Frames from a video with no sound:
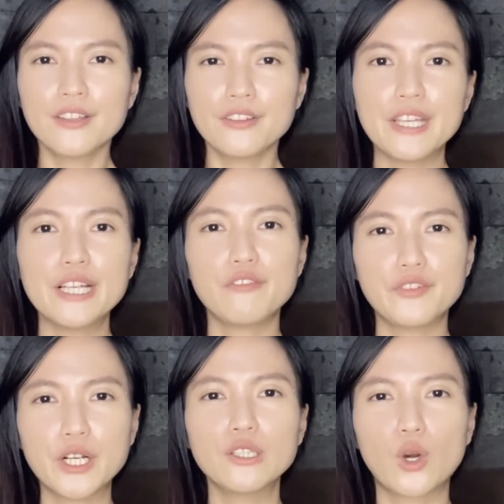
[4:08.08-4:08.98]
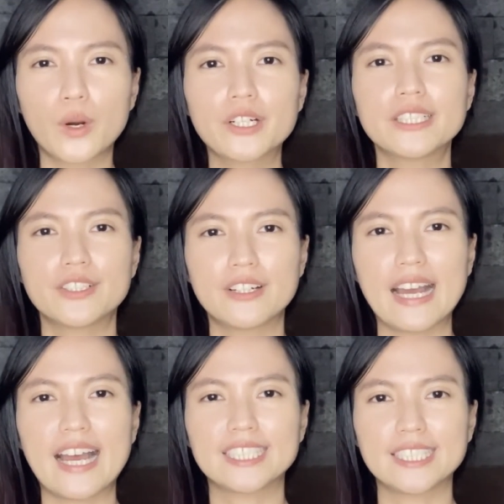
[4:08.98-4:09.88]
Think of your lower return
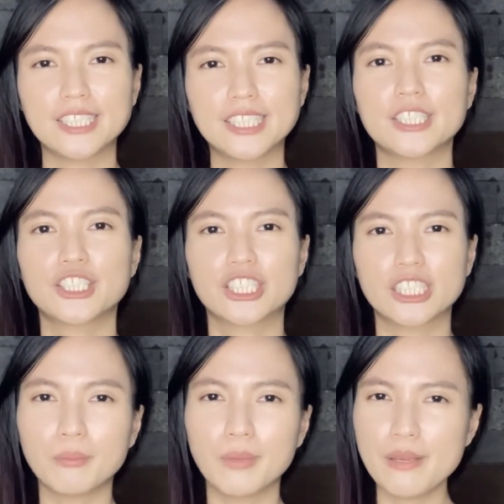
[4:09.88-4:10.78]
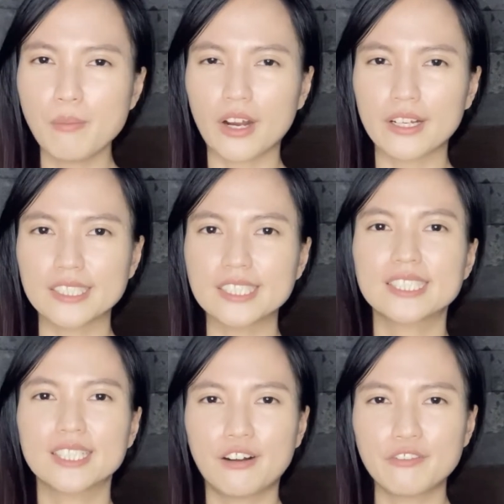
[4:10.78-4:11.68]
assets such as money
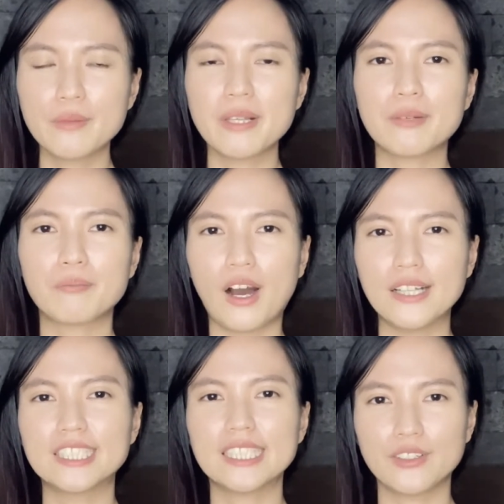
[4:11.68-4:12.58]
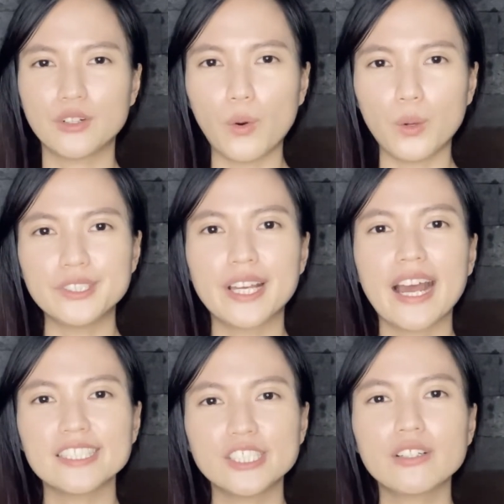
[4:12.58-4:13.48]
markets, government bonds, and gold
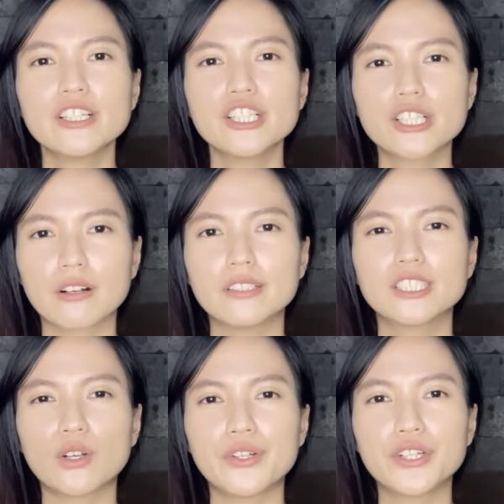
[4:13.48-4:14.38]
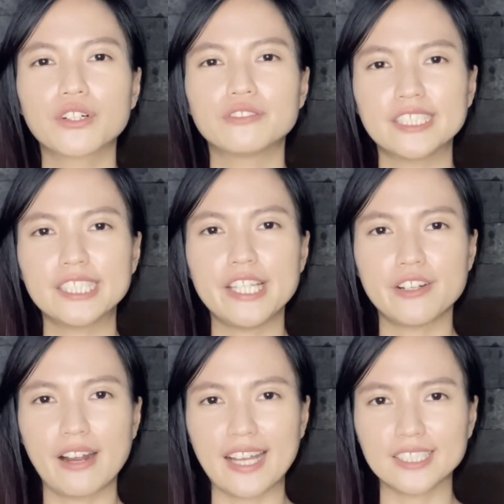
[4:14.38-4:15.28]
as your insurance on your
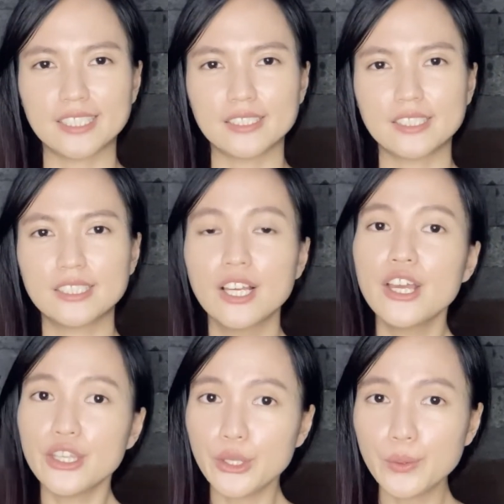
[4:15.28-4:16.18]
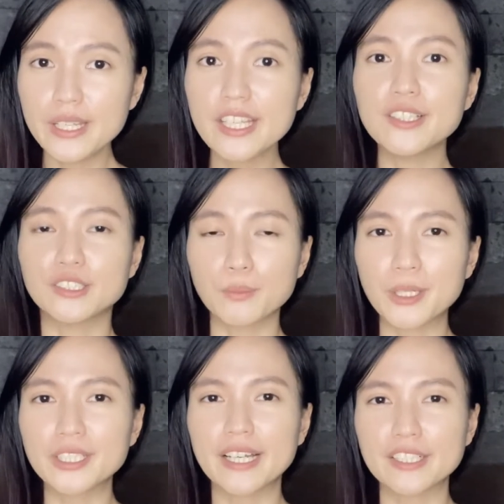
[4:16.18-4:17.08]
riskier assets. You need to
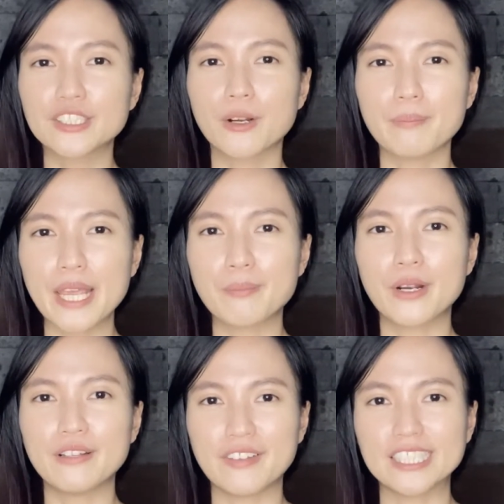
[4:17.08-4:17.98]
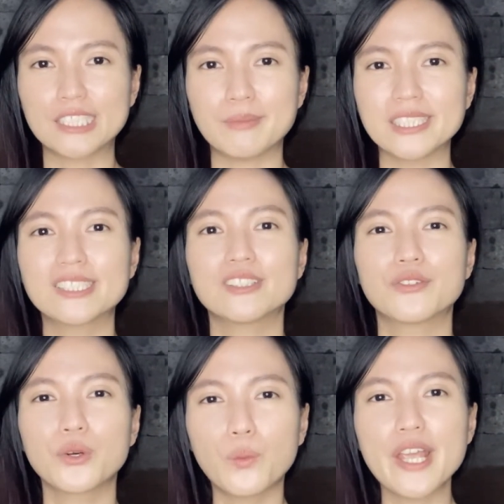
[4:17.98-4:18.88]
protect your paper investments
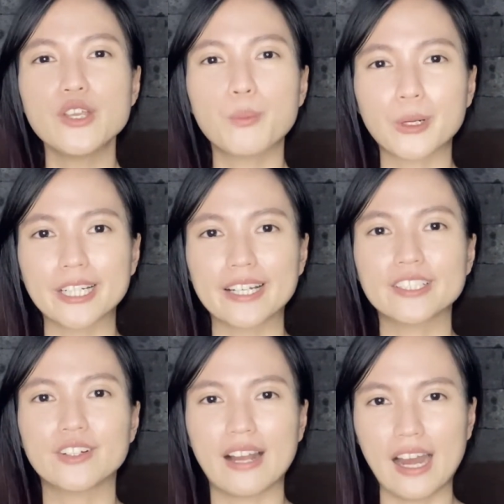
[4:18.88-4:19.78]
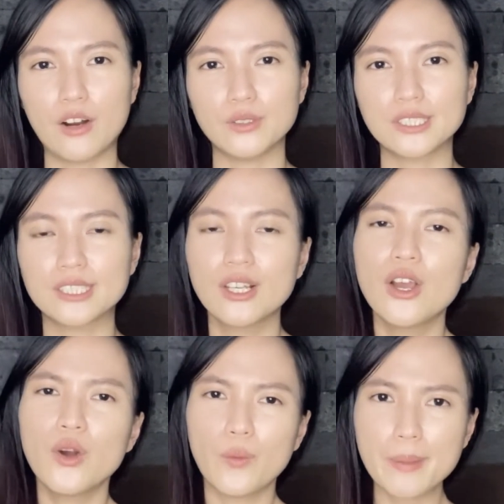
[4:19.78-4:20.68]
the way you protect your house.
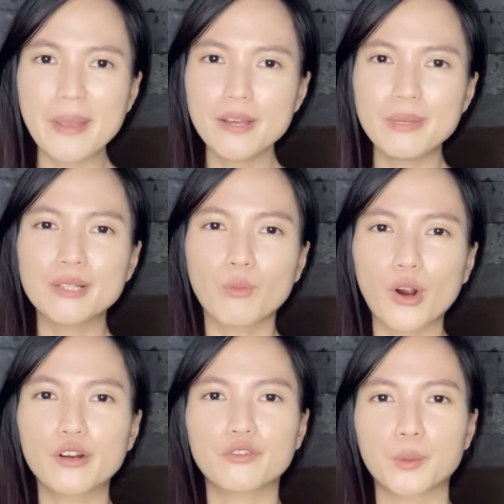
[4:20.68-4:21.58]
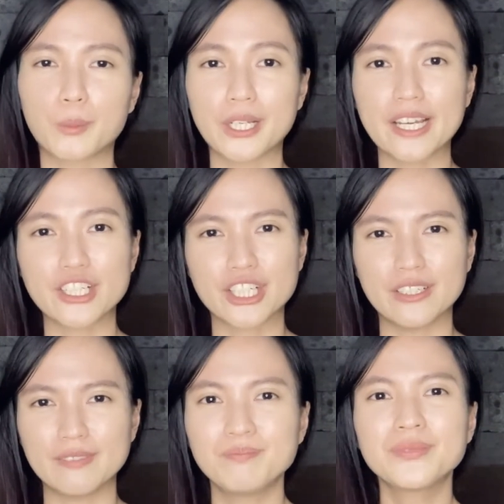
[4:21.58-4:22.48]
We pay a bit more for
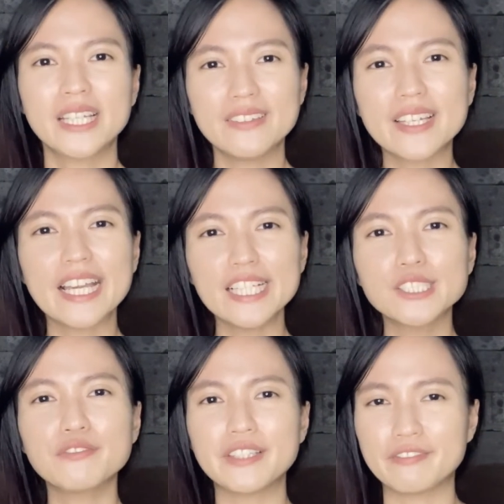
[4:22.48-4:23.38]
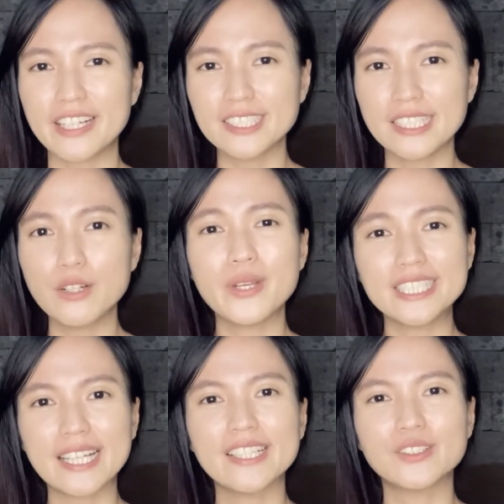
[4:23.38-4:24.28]
protection. In the case of investing, we
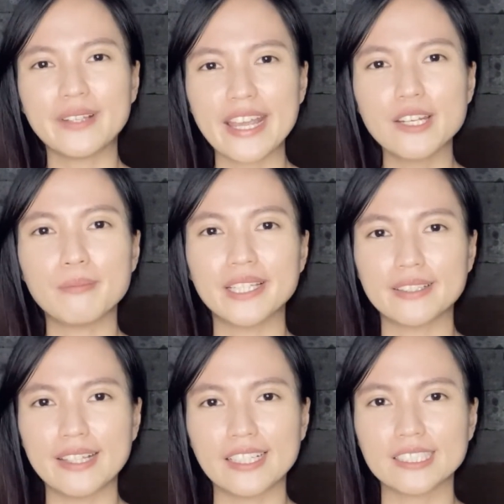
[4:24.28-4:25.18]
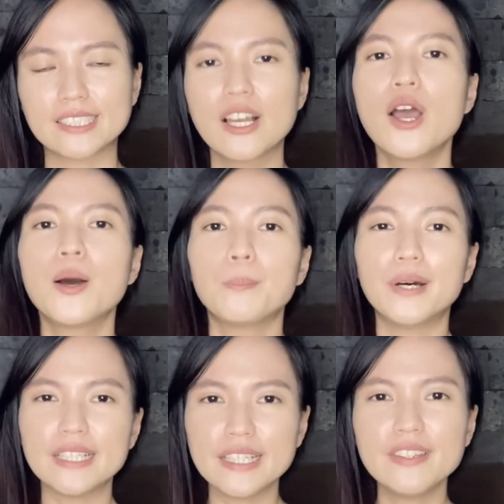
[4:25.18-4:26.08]
stand to gain a bit less.
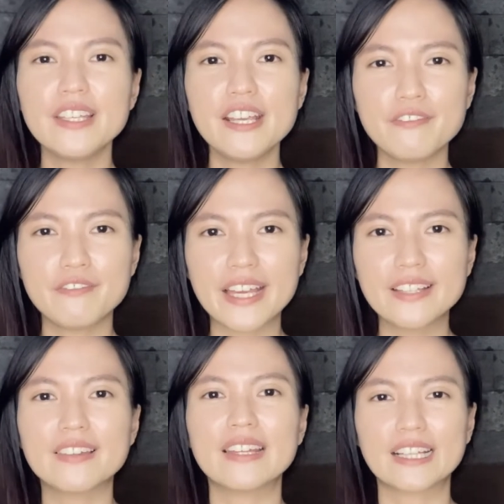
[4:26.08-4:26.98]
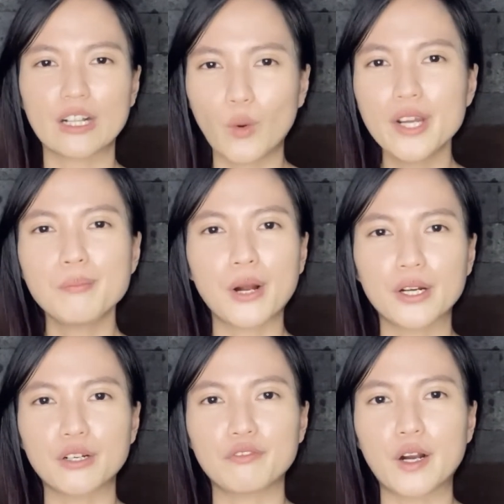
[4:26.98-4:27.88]
But in the event that one
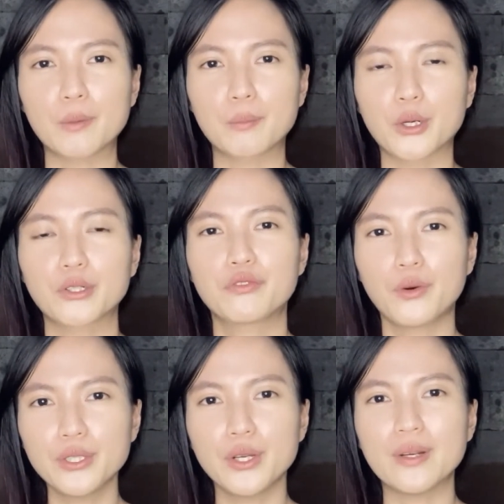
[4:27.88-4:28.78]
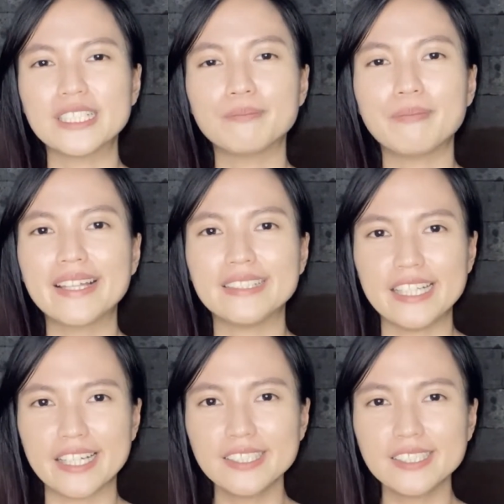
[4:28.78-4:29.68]
part of our portfolio is badly
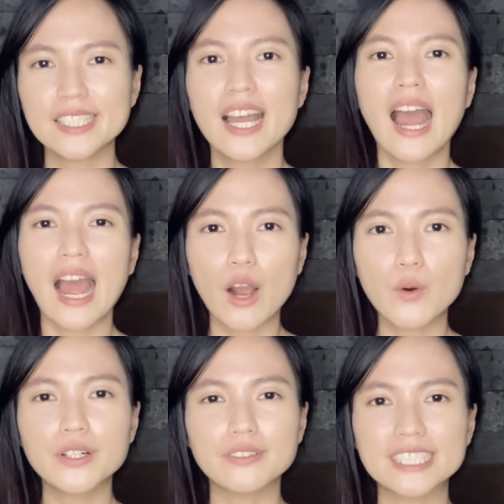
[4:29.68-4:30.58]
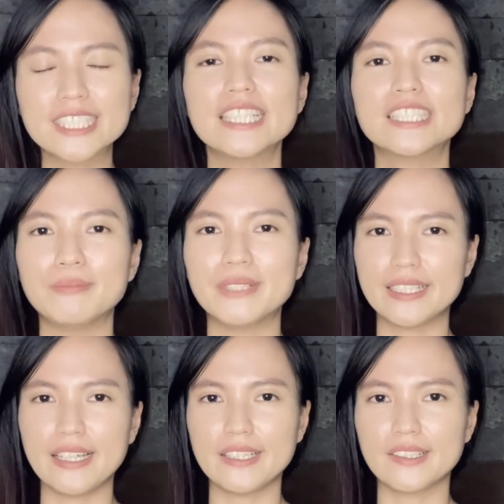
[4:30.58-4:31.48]
hit, our risk is
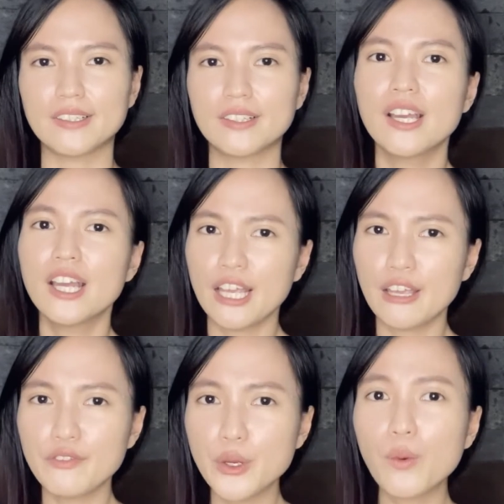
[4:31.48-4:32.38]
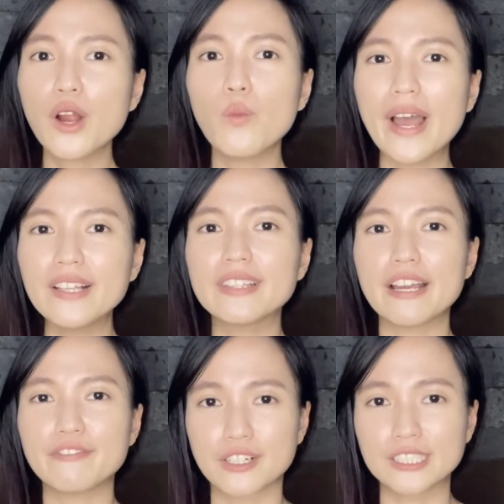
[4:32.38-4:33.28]
mitigated. If you are well
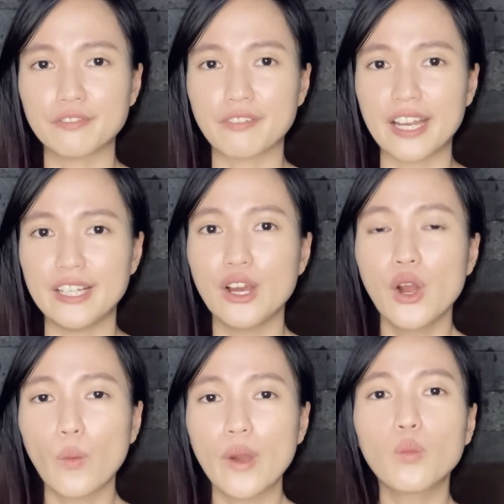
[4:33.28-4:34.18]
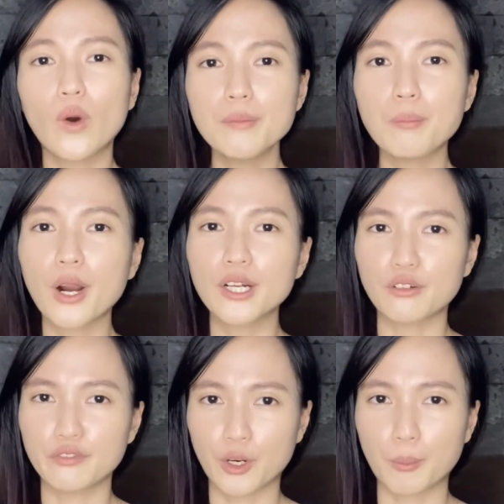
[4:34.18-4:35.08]
diversified, when one part
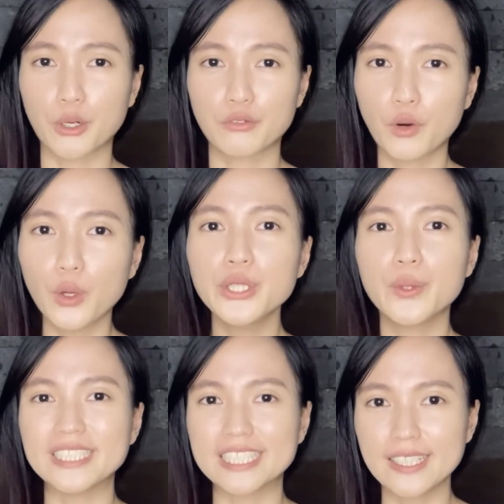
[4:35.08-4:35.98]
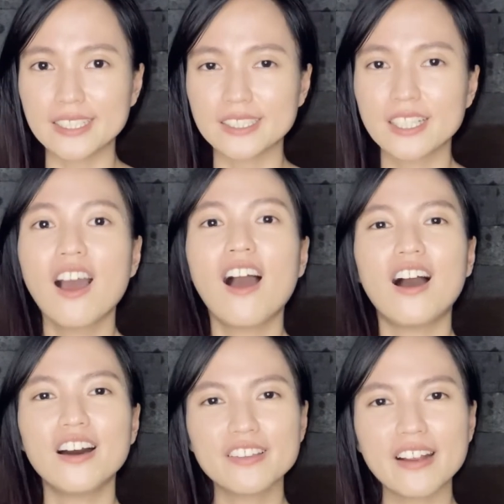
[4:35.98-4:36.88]
of your portfolio is hit,
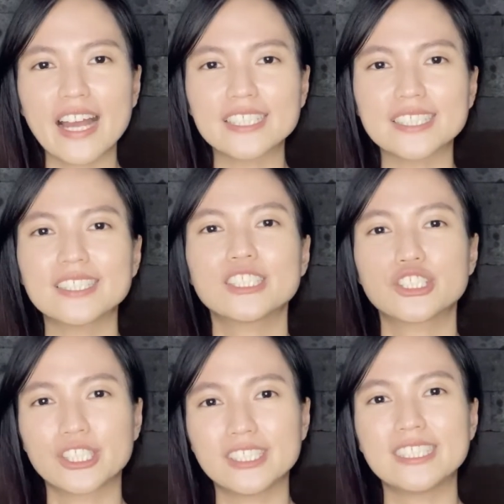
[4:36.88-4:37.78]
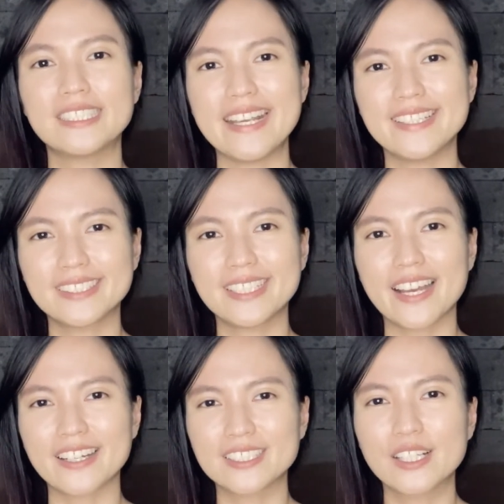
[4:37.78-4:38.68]
other assets should stay
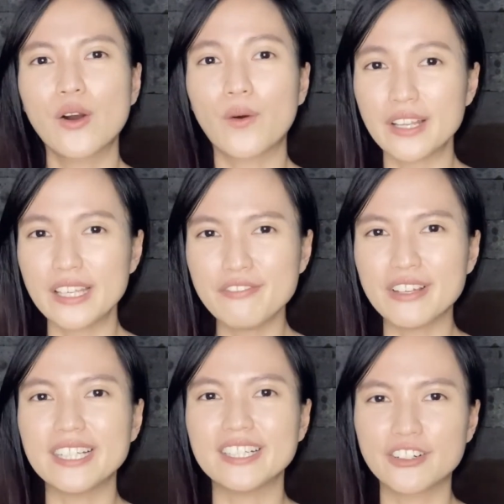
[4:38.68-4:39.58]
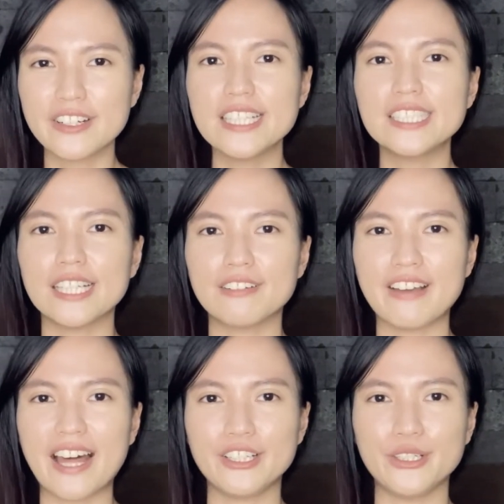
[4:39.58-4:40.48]
intact or even increase in
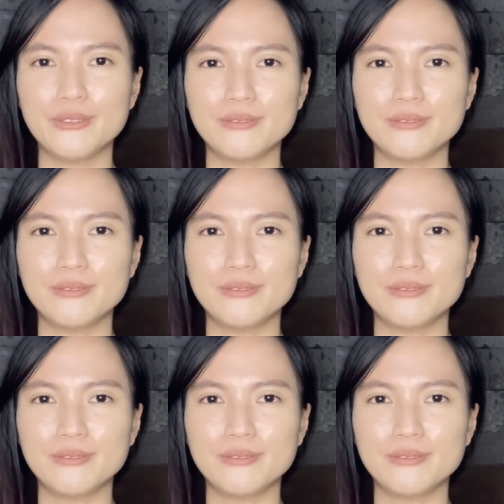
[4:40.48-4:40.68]
value.